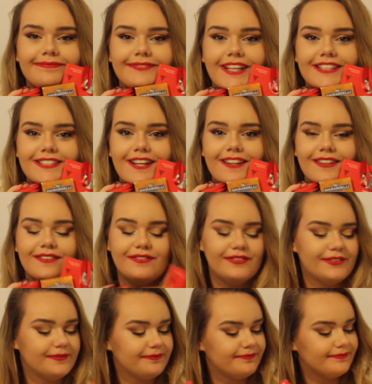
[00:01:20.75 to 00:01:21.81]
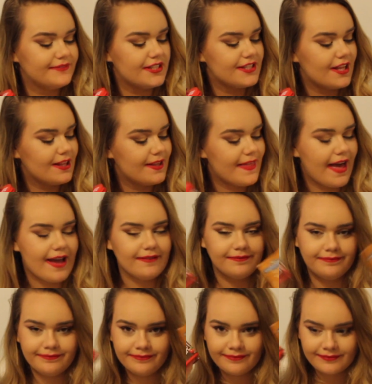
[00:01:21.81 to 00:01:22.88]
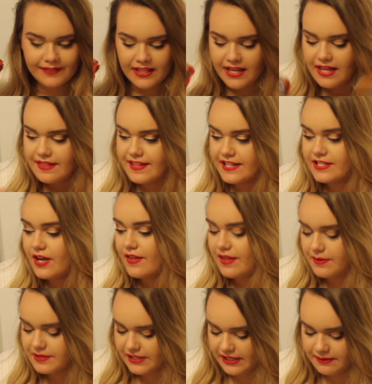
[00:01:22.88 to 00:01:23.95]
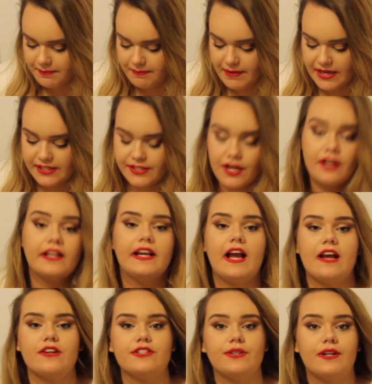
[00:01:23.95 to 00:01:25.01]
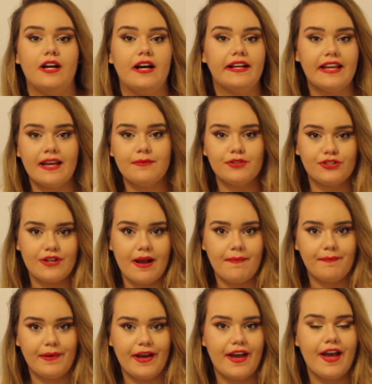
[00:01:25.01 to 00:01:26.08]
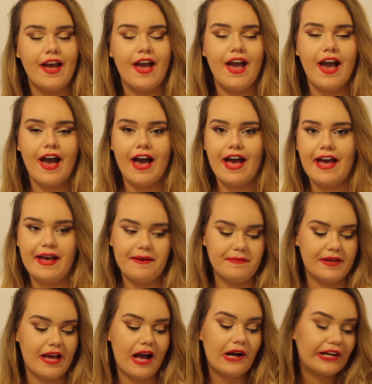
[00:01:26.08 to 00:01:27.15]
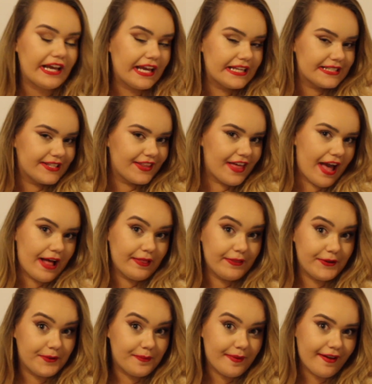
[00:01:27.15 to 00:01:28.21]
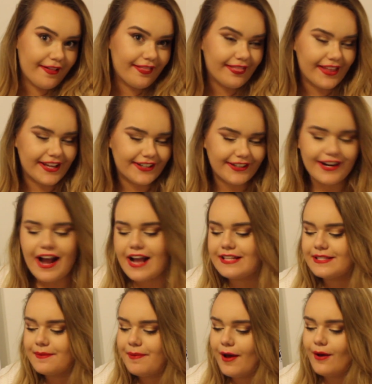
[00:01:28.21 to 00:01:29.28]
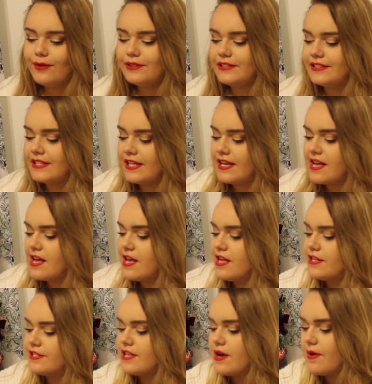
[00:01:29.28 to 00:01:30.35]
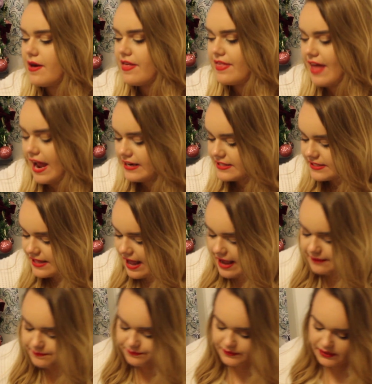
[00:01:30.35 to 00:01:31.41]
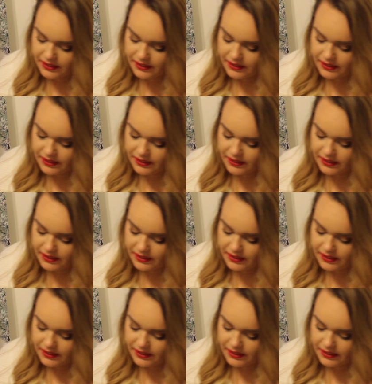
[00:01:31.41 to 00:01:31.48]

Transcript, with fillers: That's all of that's all of that. That's all that was in my stocking. I also got a camera strap, but um, I'll get into that a little bit later, I suppose. So that is that.